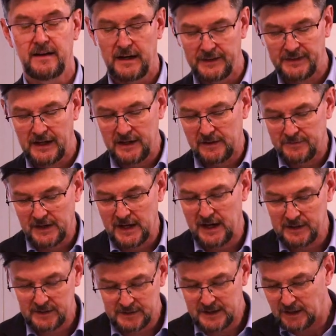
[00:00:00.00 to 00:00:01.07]
Adalet ve
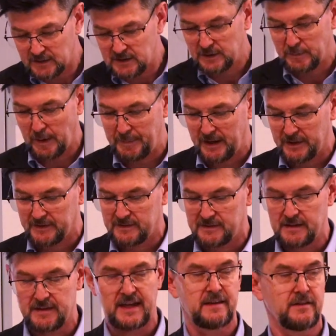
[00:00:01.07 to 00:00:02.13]
Kalkınma
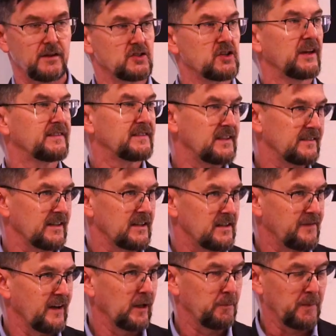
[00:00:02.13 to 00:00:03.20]
Partisi, the Justice and
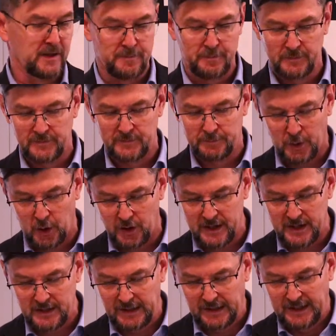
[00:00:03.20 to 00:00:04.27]
Development
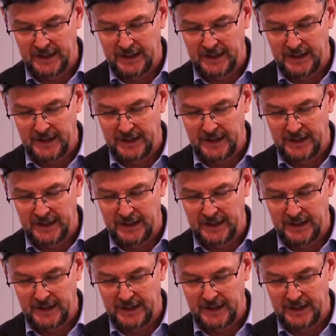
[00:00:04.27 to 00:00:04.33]
Party,